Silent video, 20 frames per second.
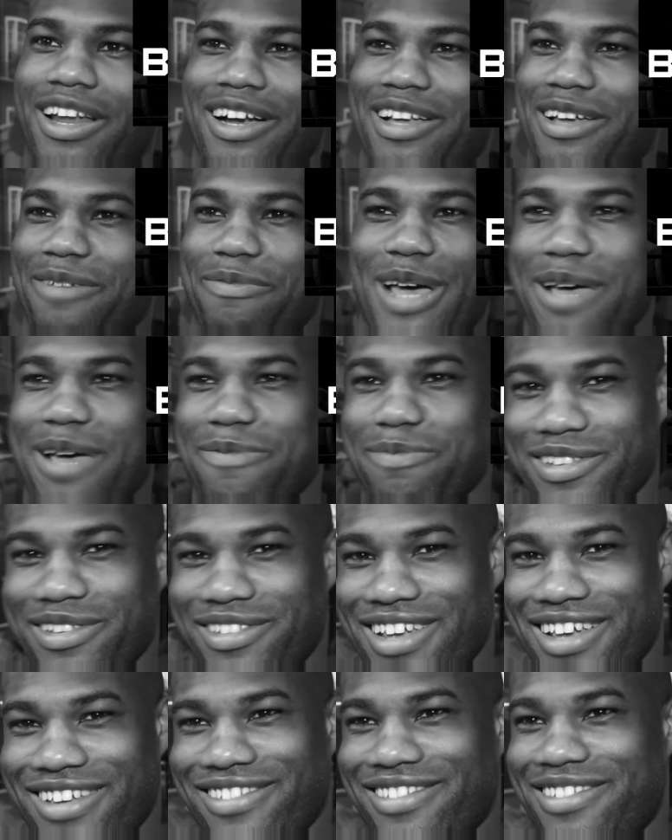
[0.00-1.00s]
like a man
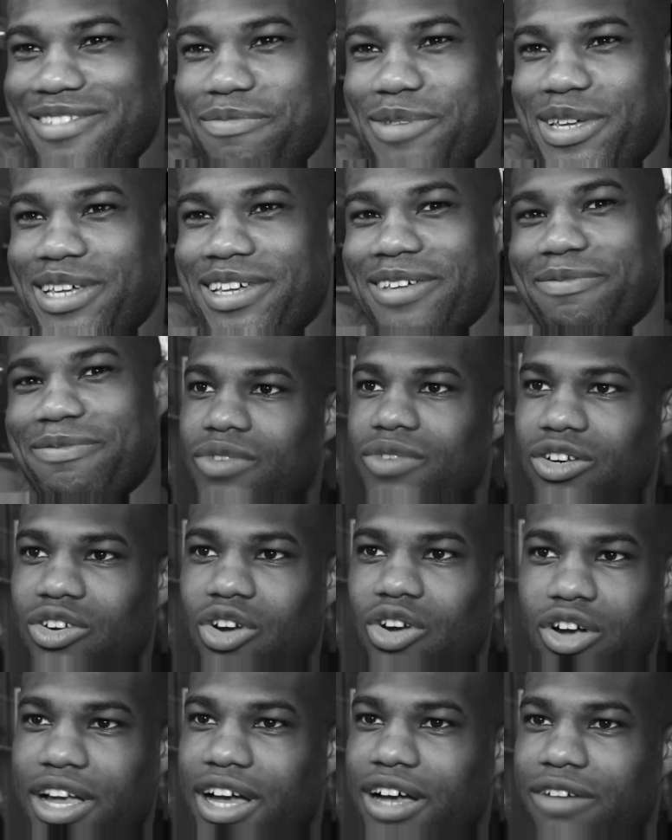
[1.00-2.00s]
possessed to beat him. A
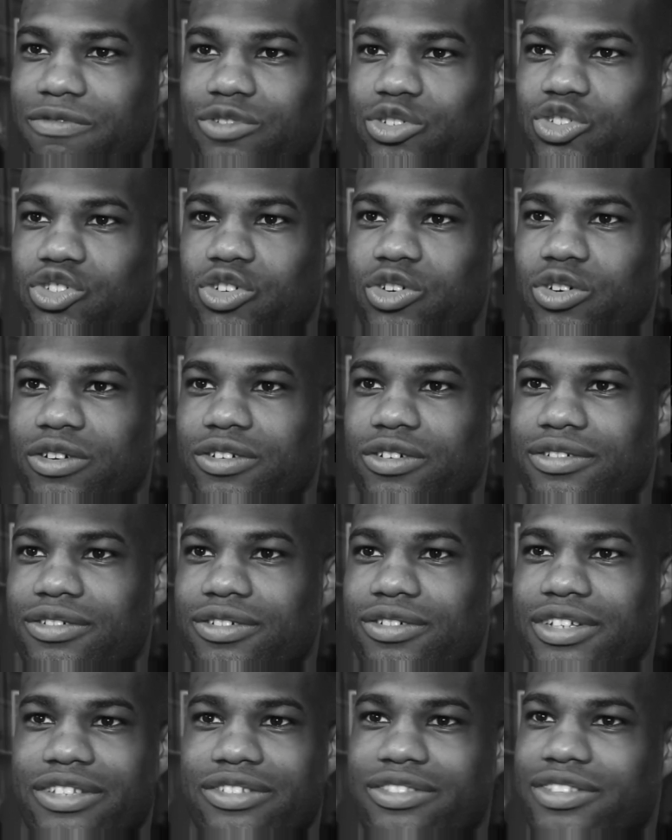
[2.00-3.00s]
knockout for sure.
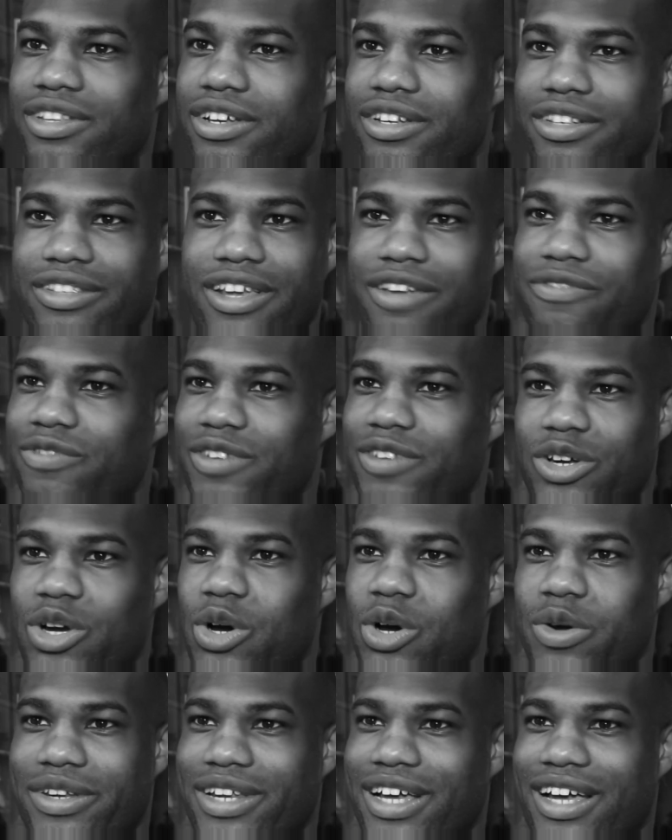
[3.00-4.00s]
He's definitely
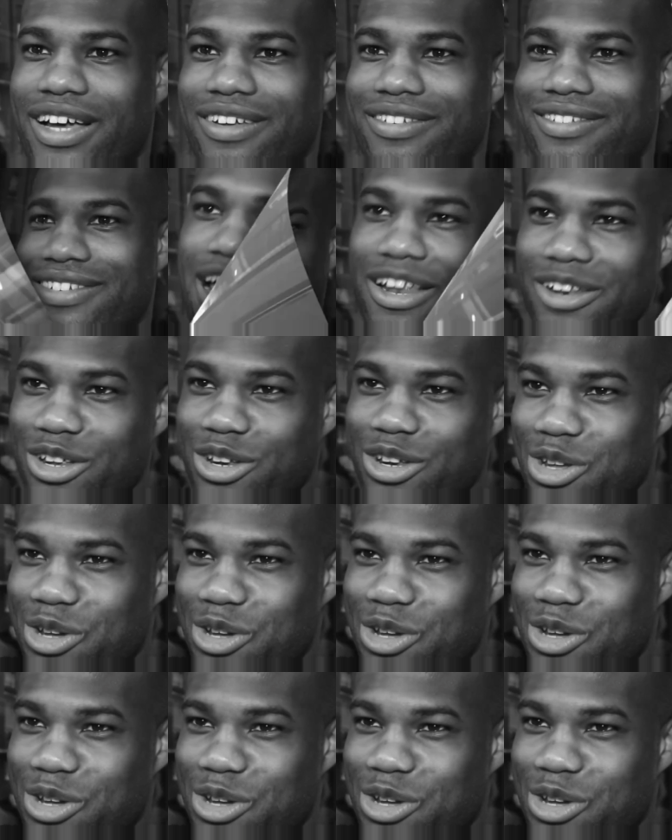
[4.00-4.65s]
going down. And a